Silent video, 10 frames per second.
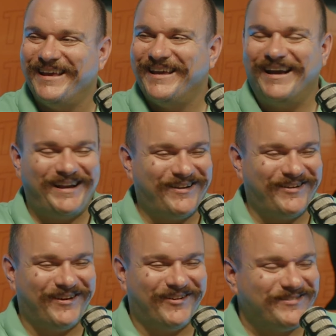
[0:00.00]
I don't
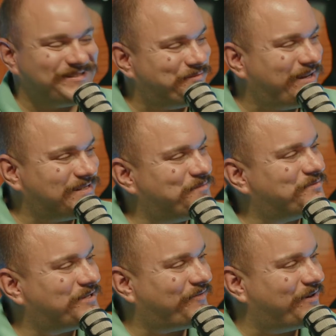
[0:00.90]
know. Some things I'm
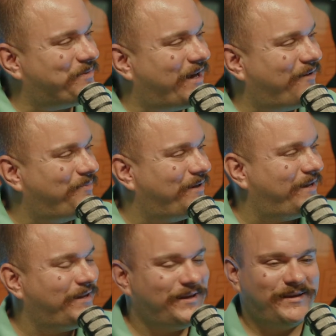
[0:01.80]
observant about,
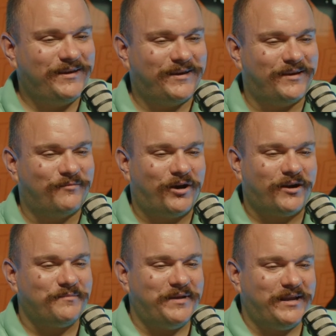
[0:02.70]
but
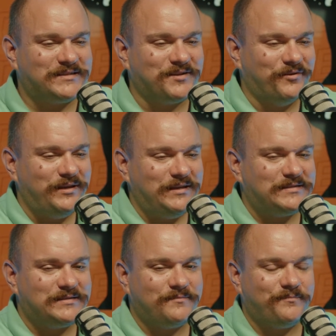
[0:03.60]
art, man, it's
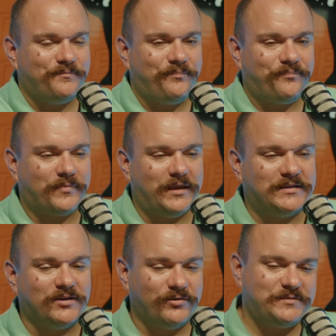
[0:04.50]
always
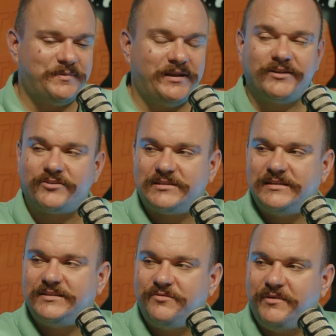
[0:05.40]
been
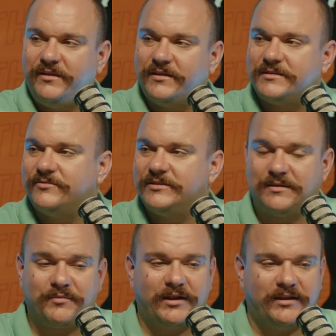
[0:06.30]
interesting to me. It's always
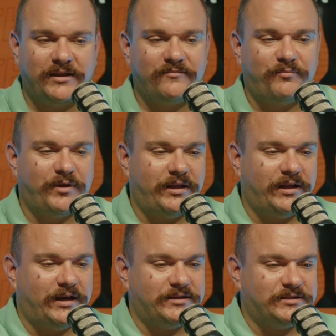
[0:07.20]
something I love, but
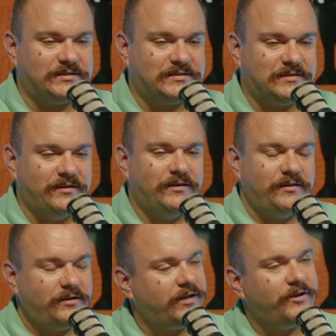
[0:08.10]

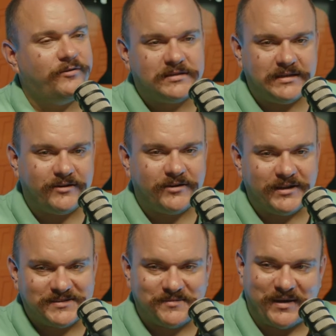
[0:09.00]
and I know the standard
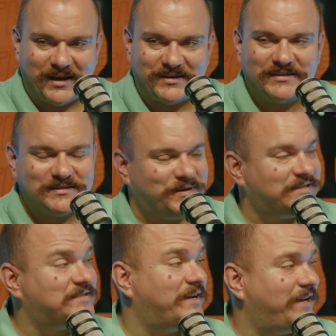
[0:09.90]
answer back to this, but I
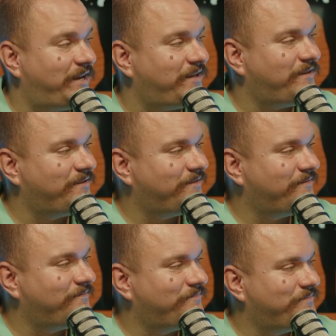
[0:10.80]
suck at it.
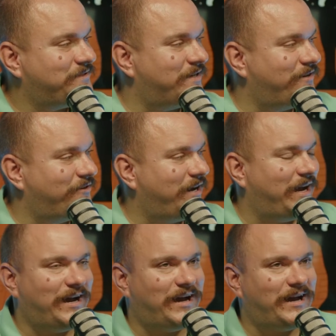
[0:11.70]
So
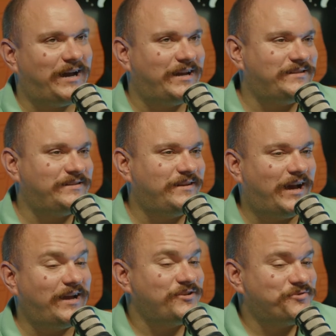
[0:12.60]

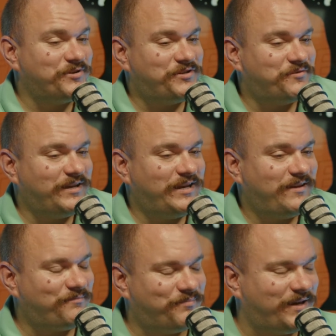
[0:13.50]
I enjoy doing it,
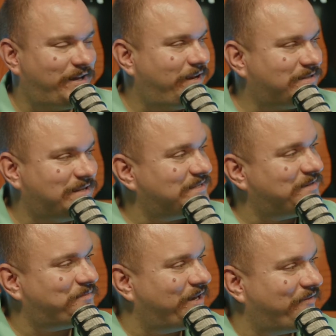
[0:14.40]
but it's not
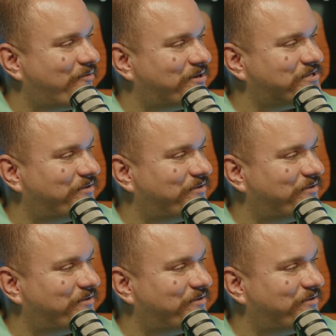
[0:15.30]
something I ever want to show